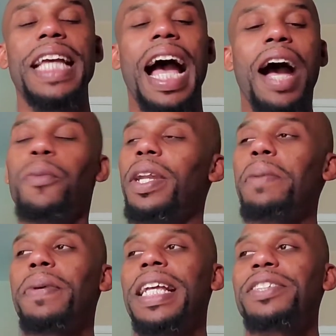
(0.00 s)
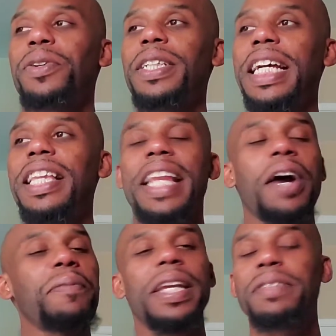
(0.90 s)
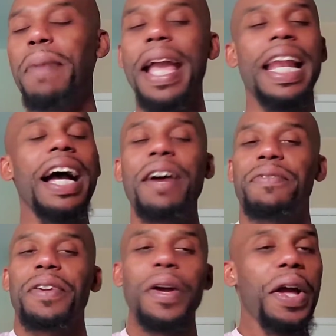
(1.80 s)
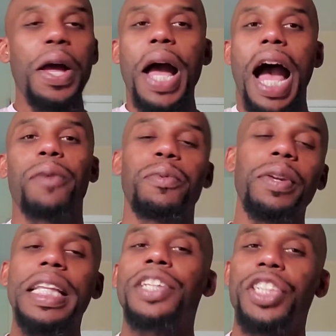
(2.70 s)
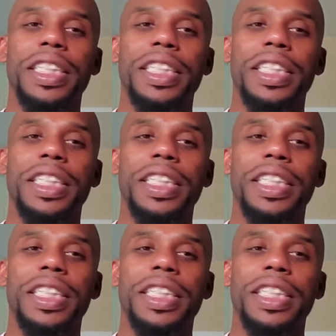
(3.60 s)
I wanted to put that storytelling out because man, I really